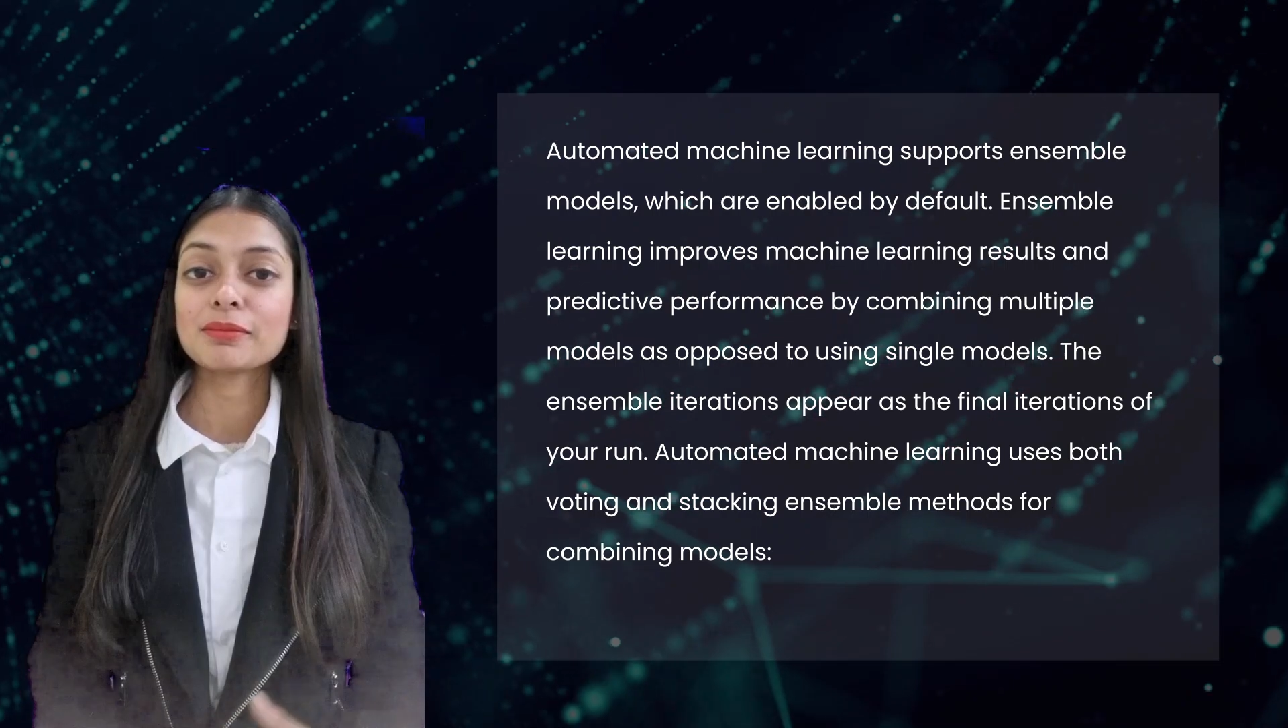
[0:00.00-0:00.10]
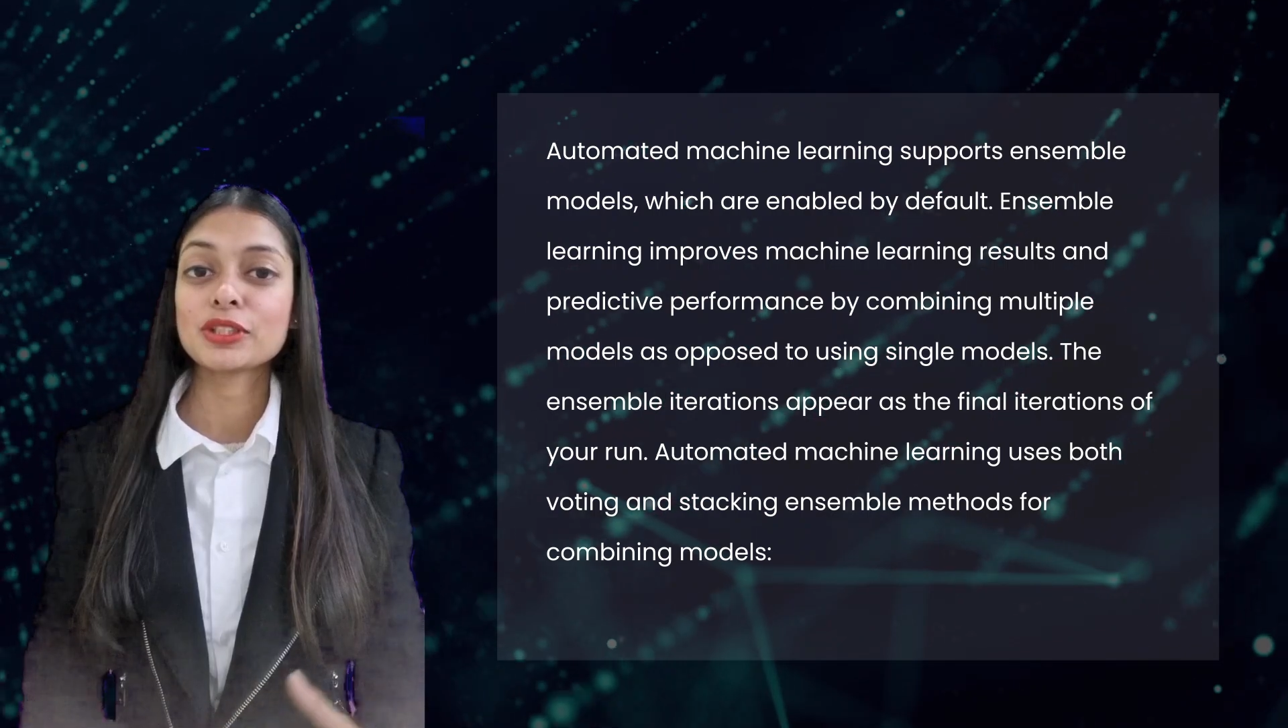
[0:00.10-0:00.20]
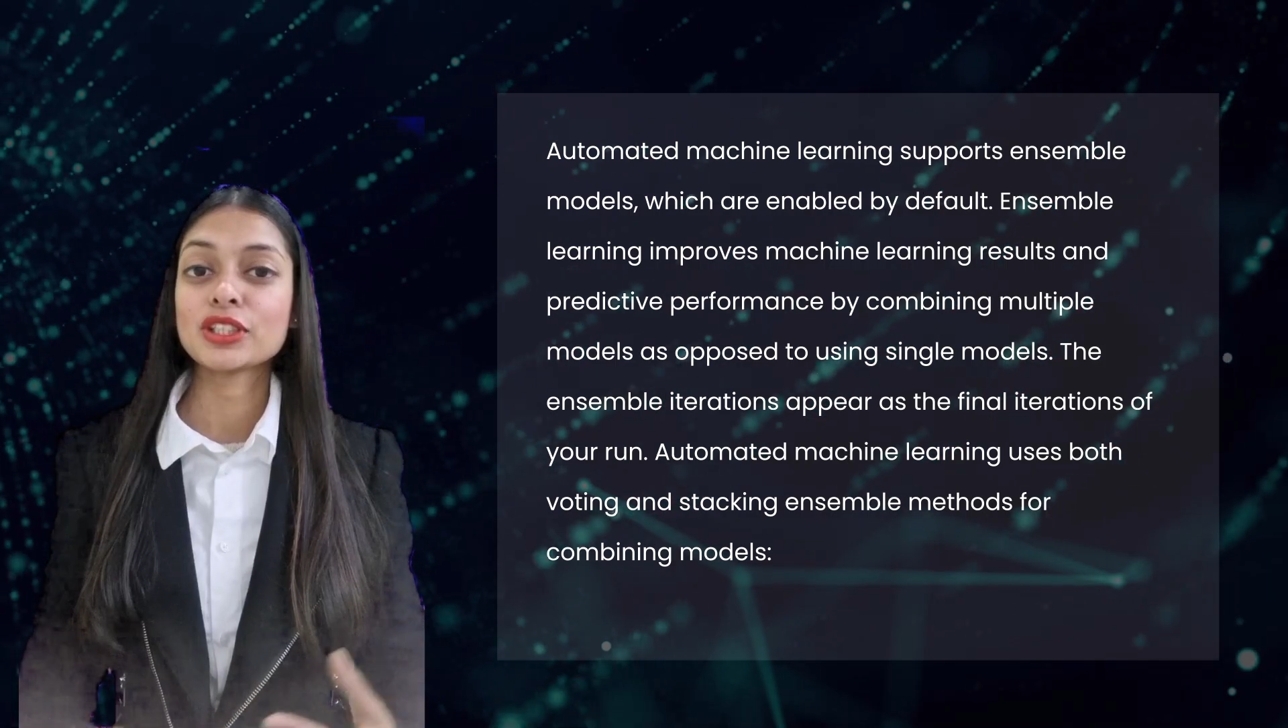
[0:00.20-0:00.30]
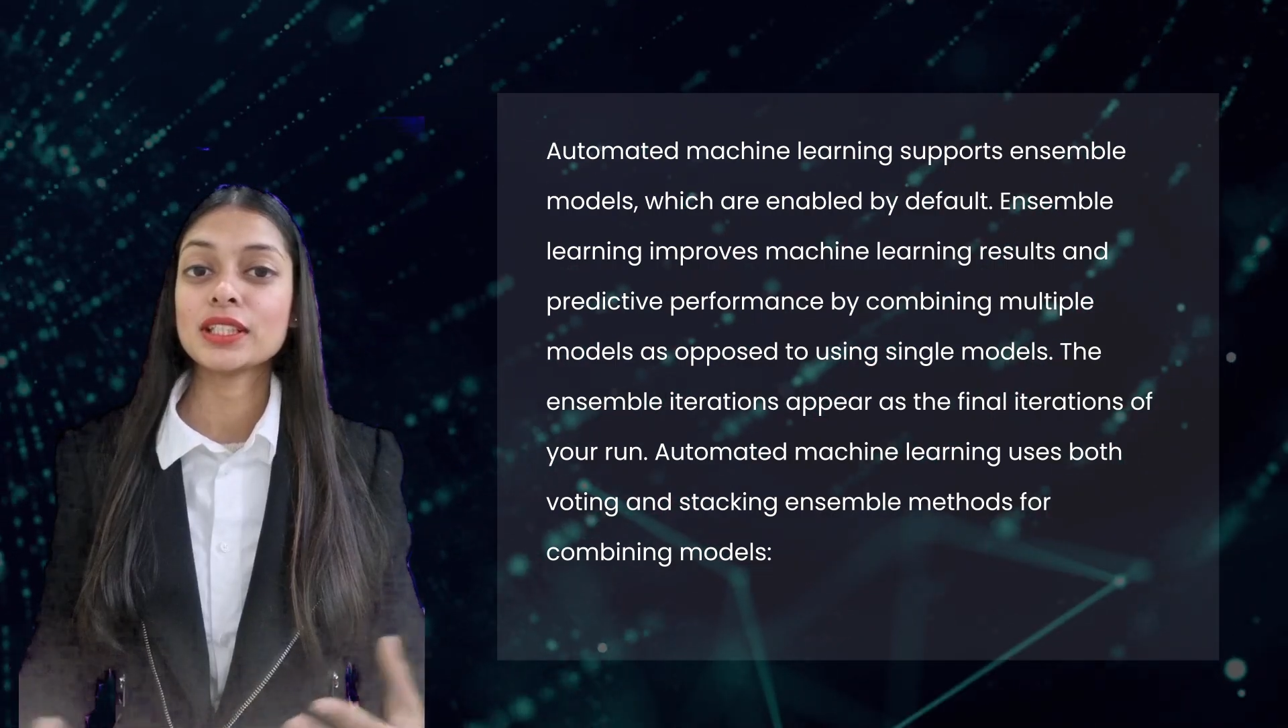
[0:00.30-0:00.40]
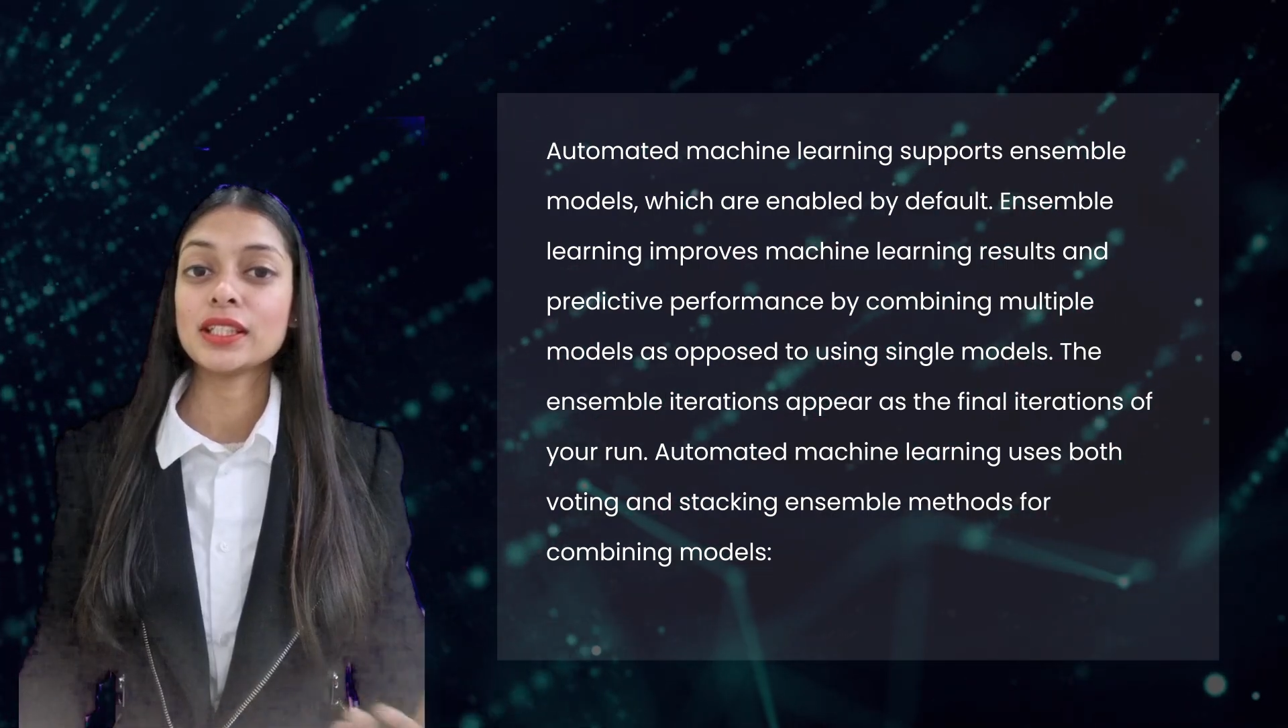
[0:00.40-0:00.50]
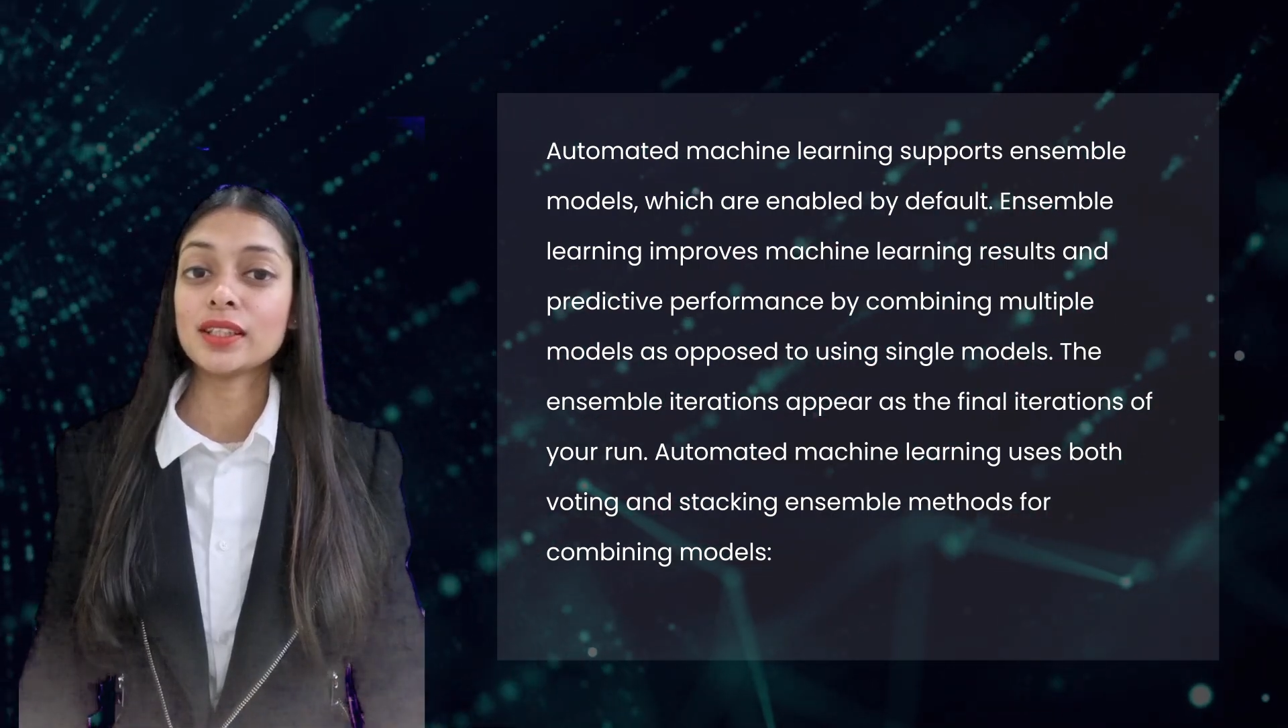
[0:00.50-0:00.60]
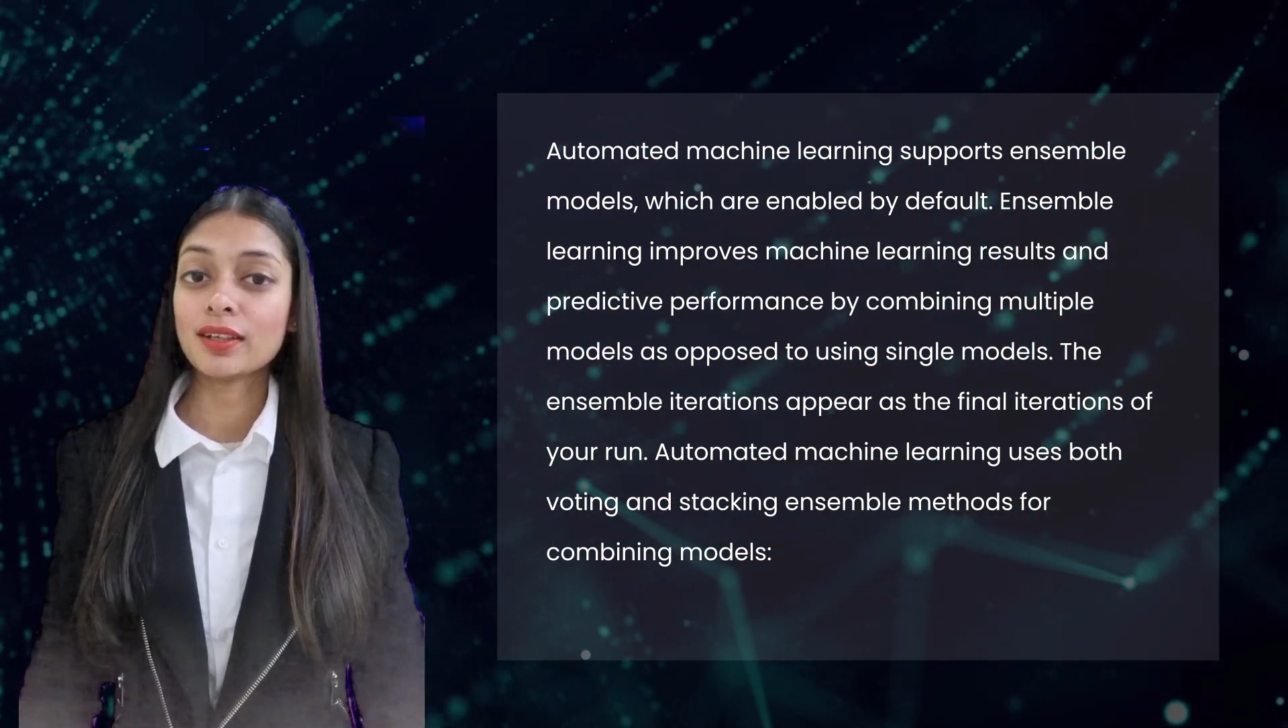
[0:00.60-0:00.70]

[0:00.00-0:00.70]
machine